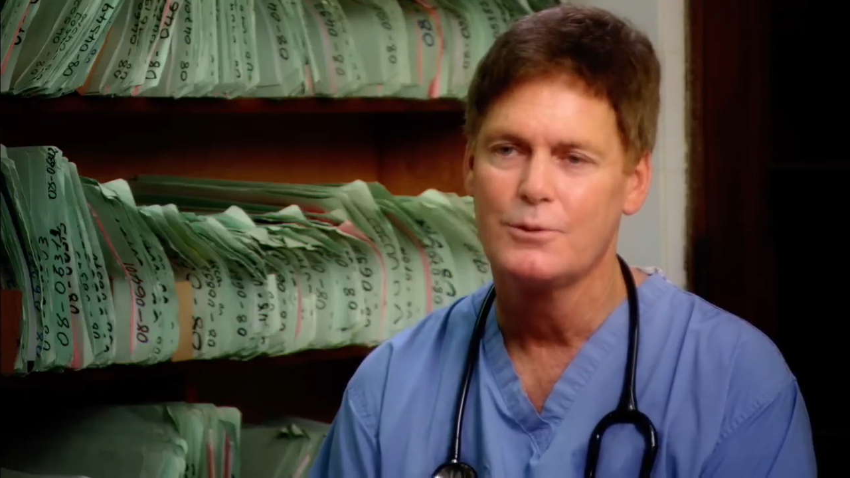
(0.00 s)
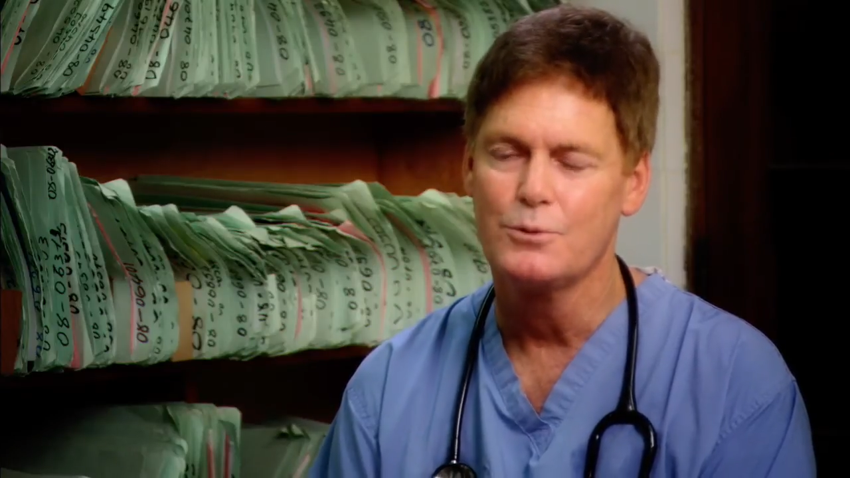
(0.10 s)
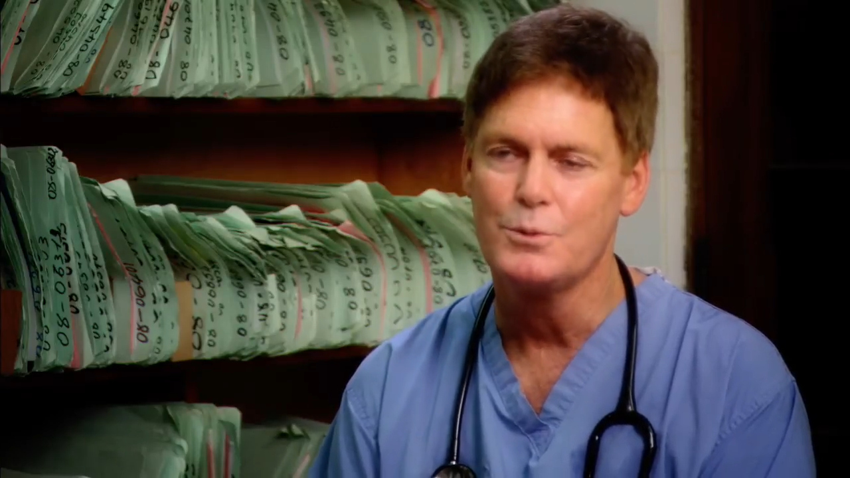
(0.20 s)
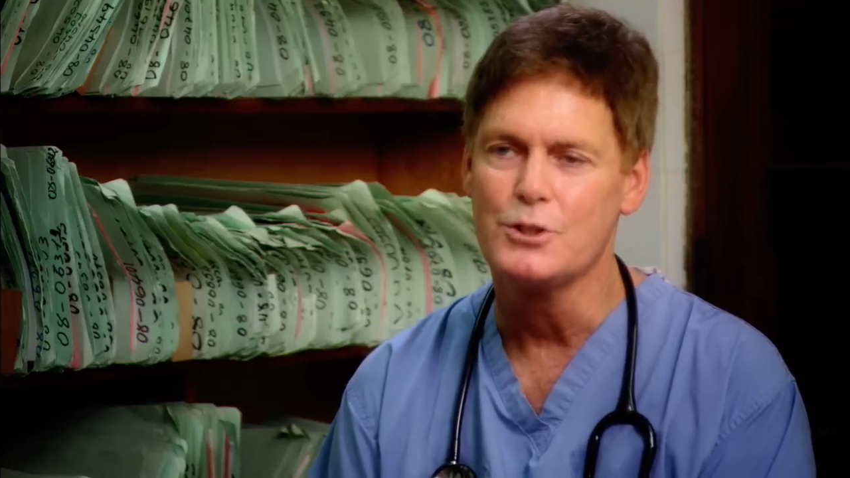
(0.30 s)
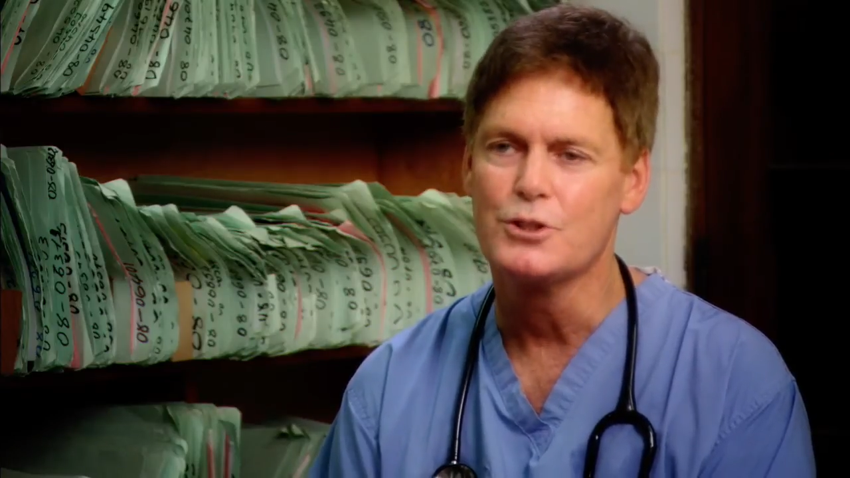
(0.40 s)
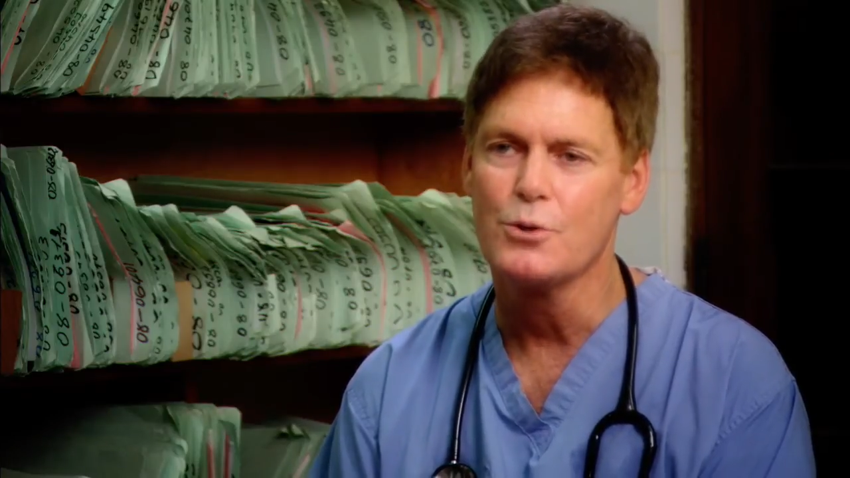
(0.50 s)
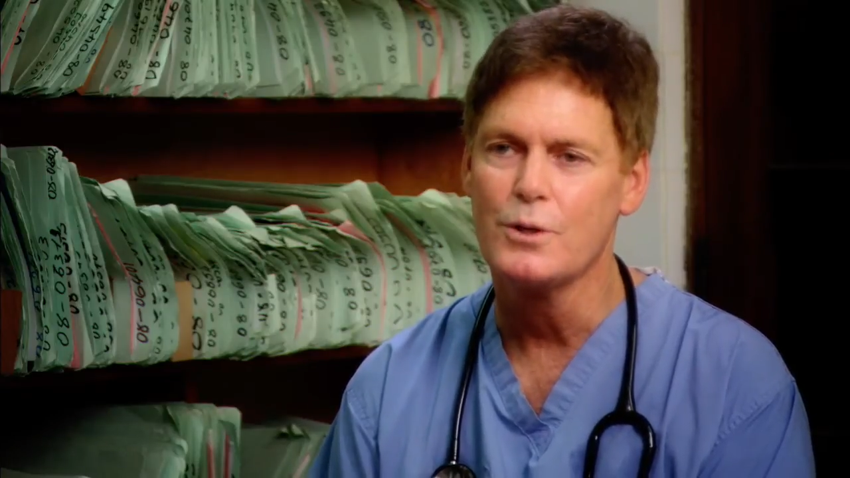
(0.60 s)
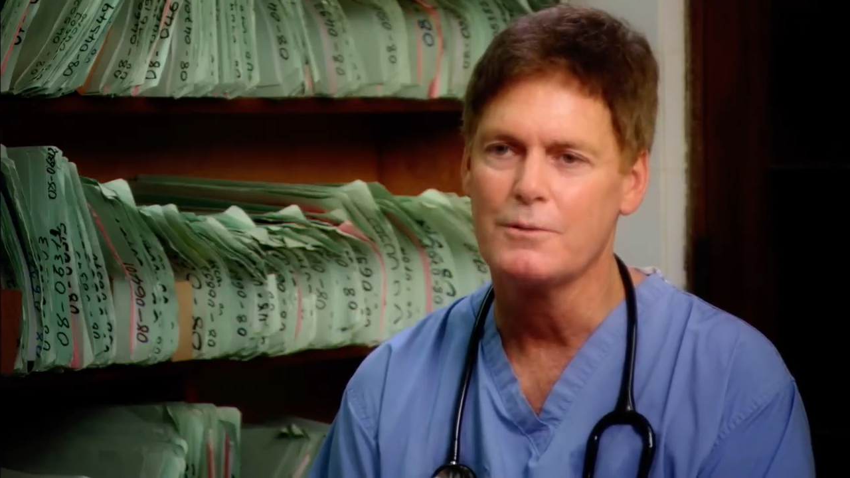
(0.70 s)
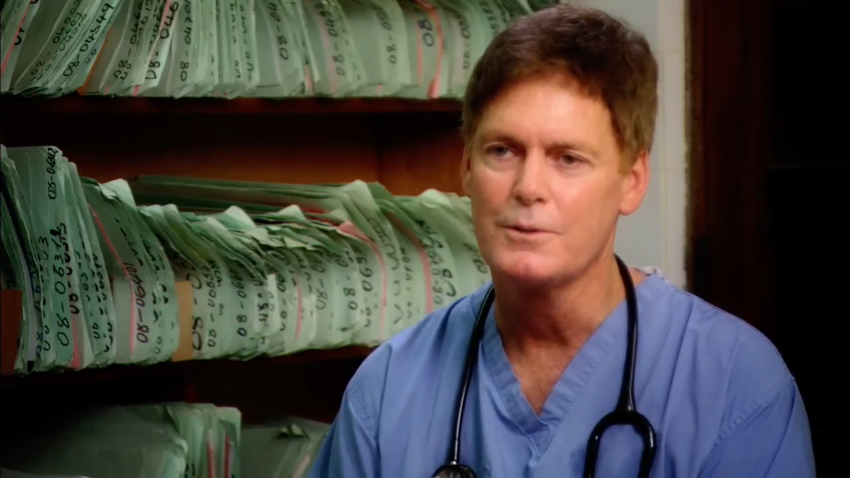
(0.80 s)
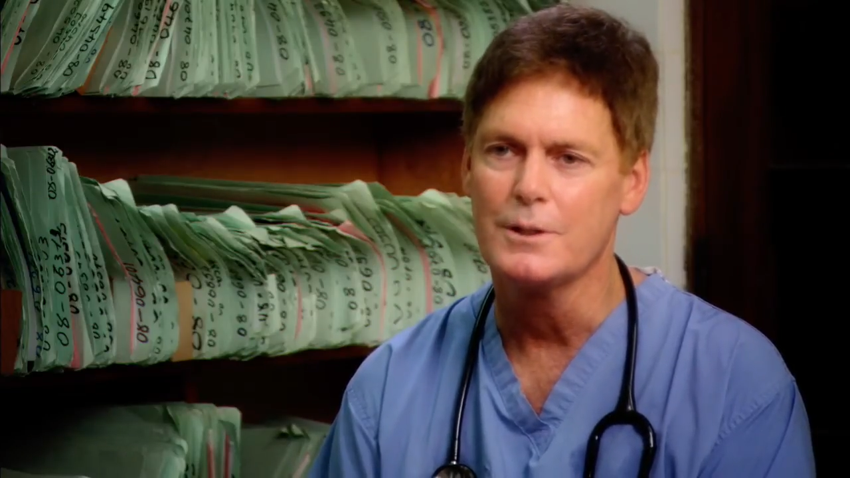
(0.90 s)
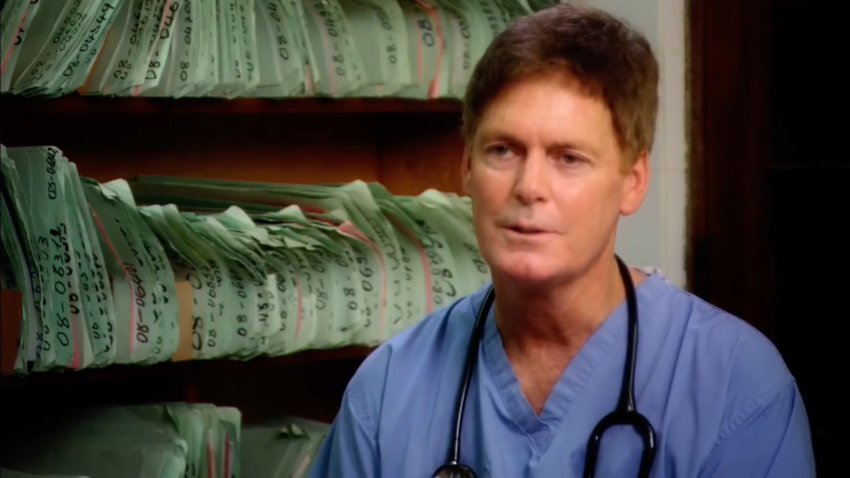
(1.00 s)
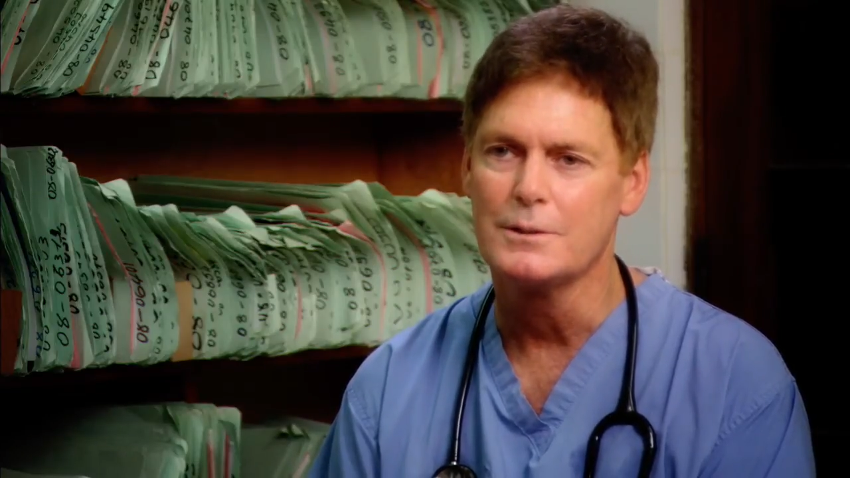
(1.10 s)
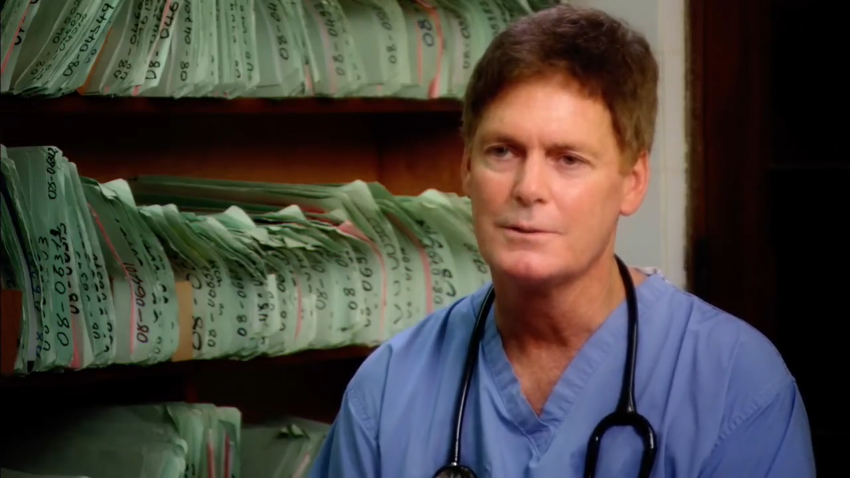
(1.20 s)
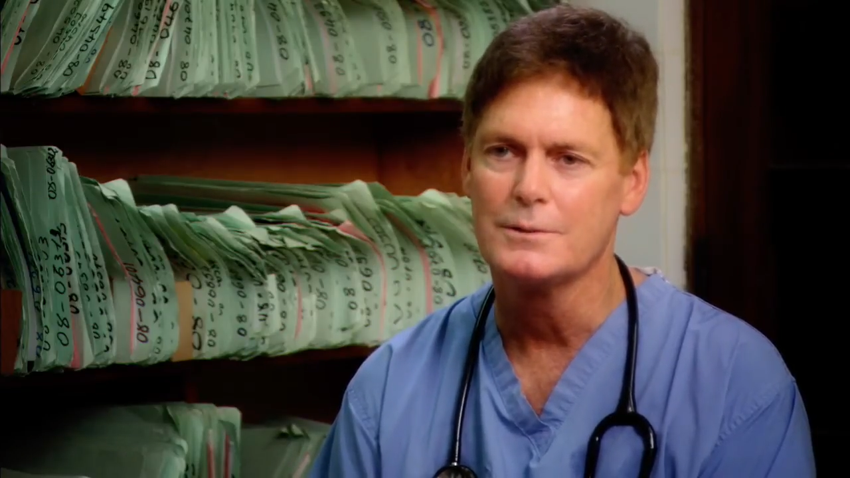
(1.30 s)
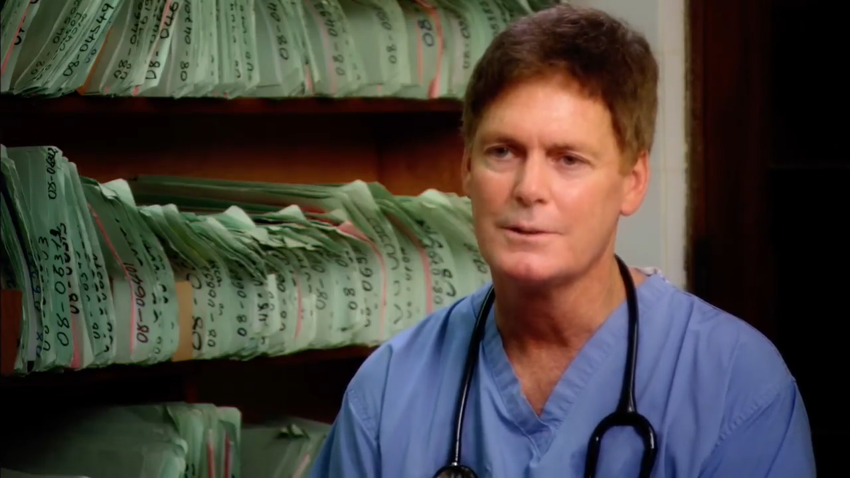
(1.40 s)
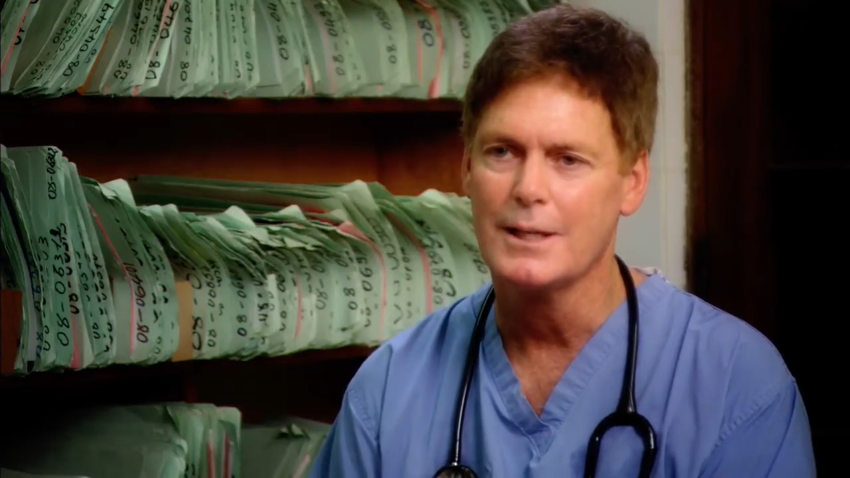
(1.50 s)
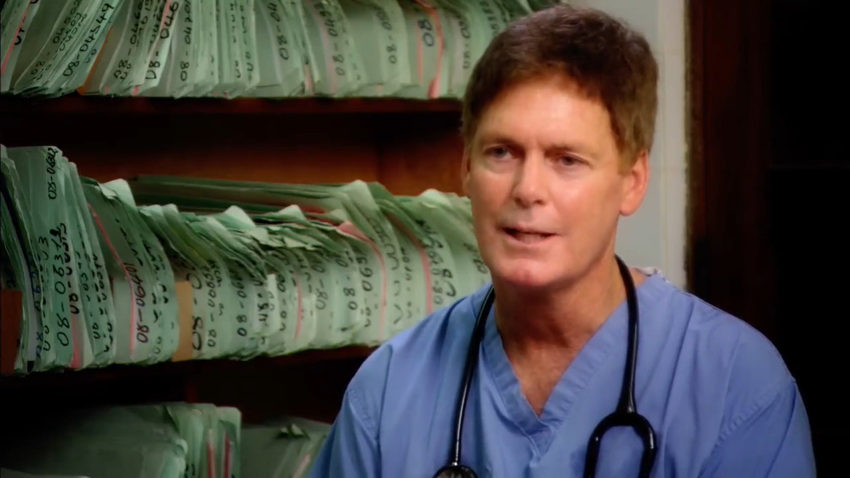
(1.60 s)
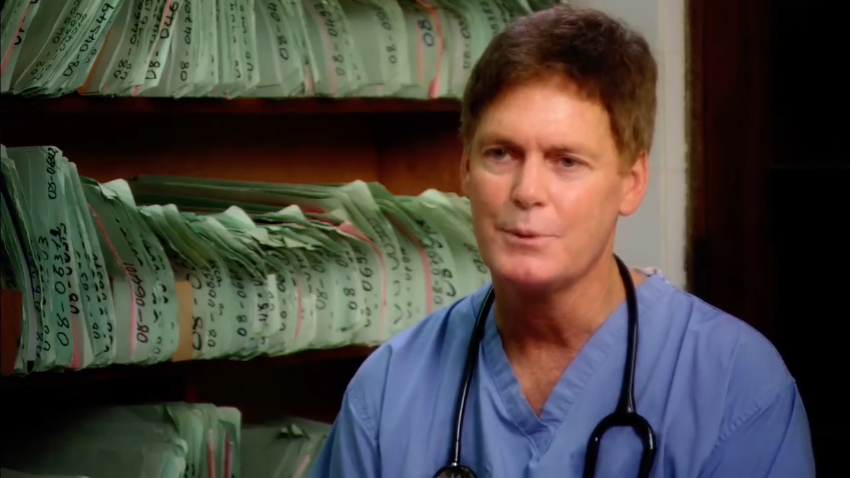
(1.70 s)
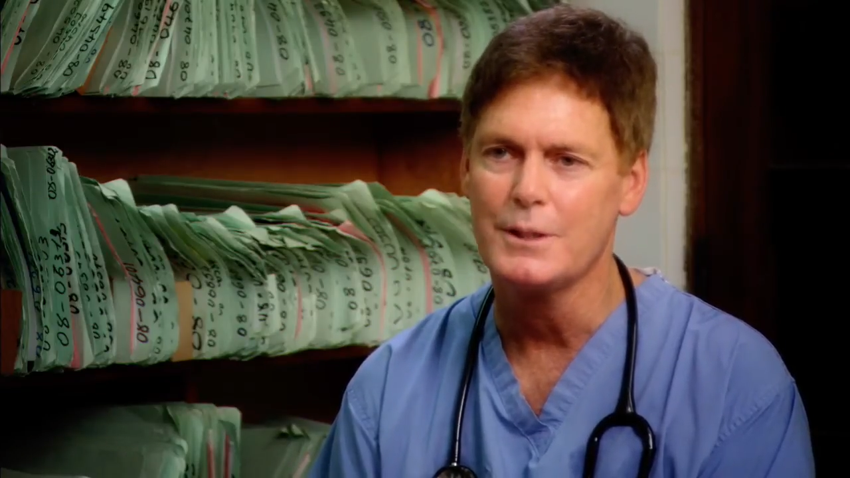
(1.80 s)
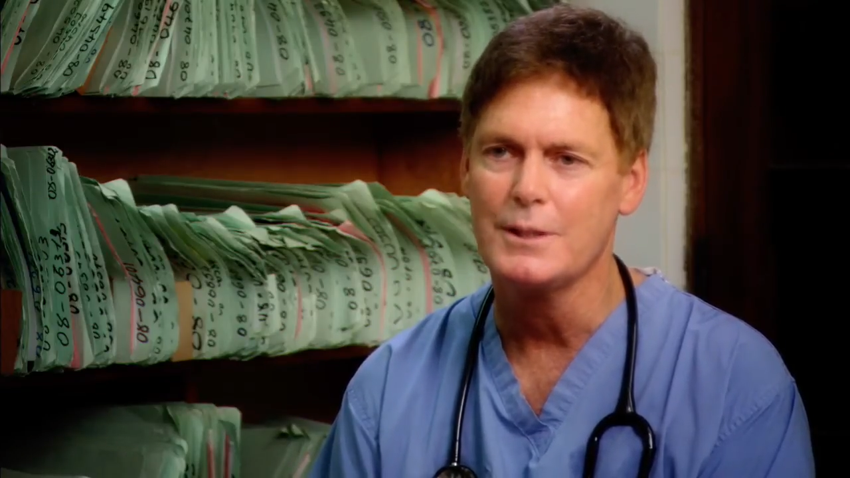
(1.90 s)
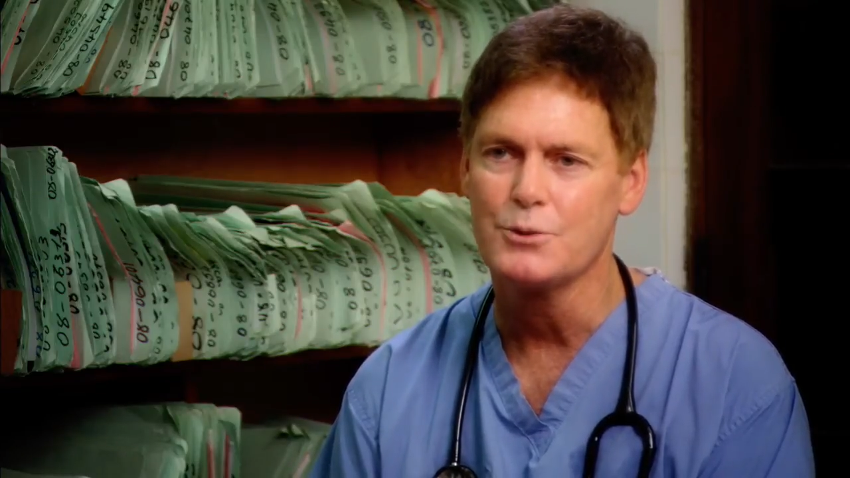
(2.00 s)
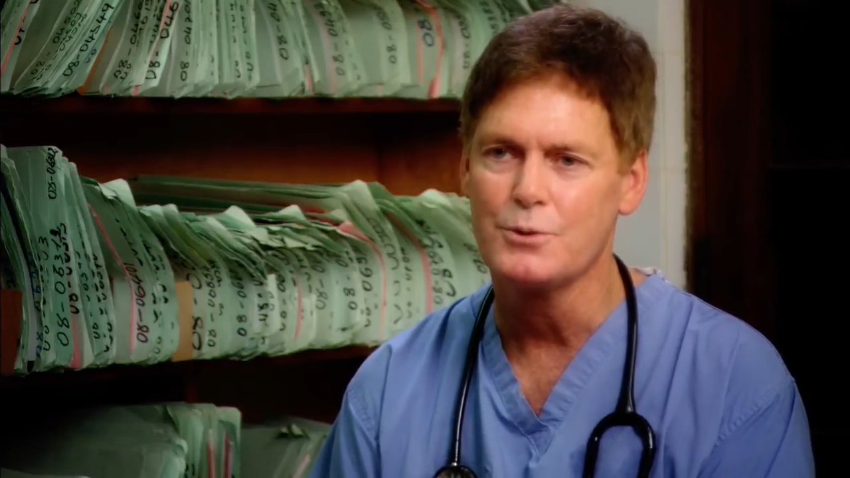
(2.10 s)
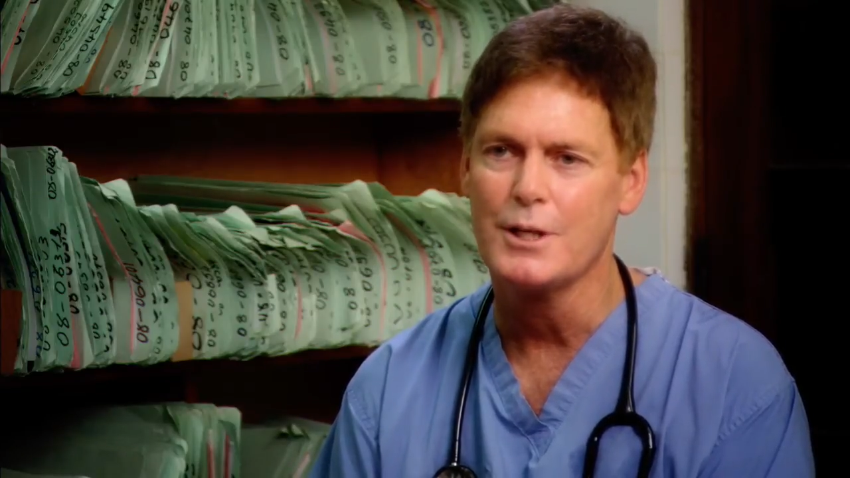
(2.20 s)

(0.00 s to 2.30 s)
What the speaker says: would be so evident that I'd be